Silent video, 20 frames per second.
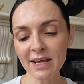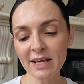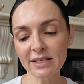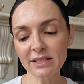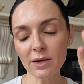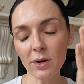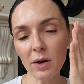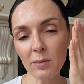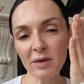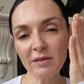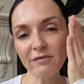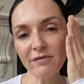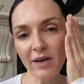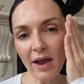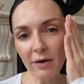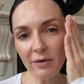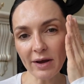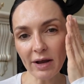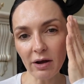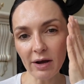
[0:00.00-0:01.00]
So it'll be
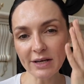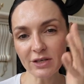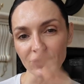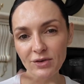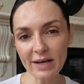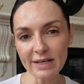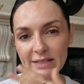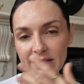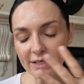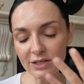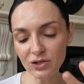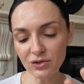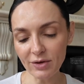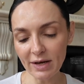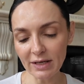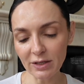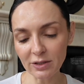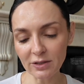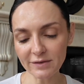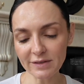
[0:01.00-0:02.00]
very hydrating
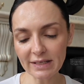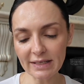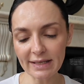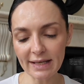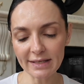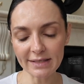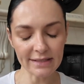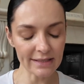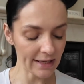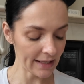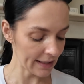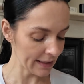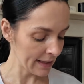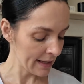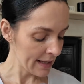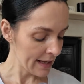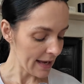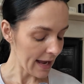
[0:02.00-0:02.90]
straight after cleansing.